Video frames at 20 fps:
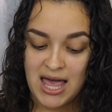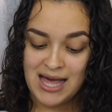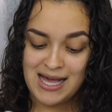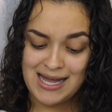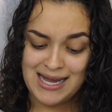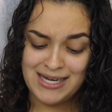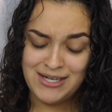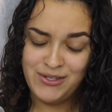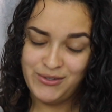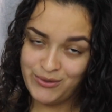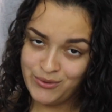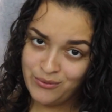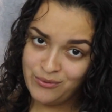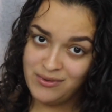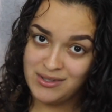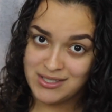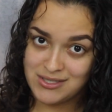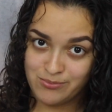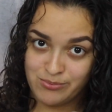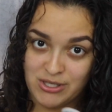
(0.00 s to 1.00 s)
I know
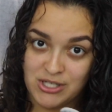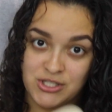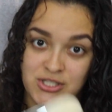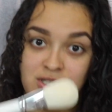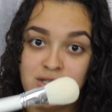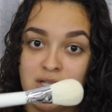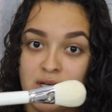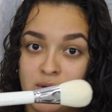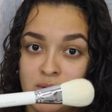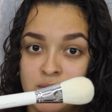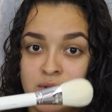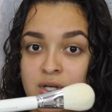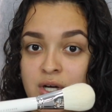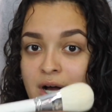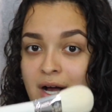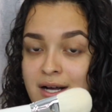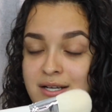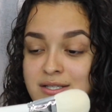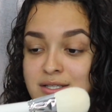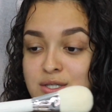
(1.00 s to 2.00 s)
this brush alone
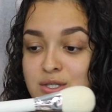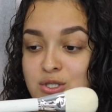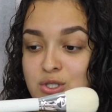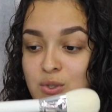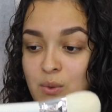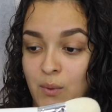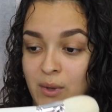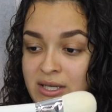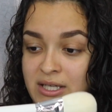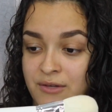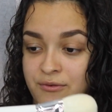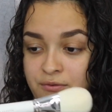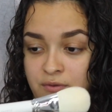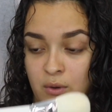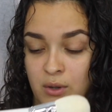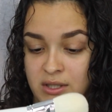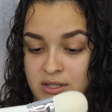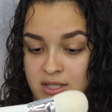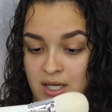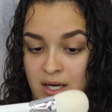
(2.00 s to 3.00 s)
cost
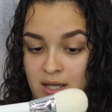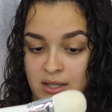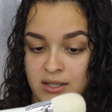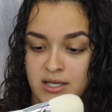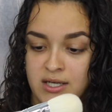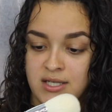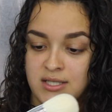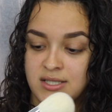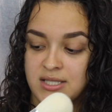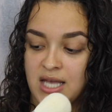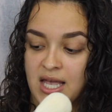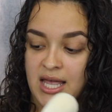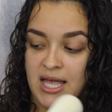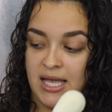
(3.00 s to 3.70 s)
$24,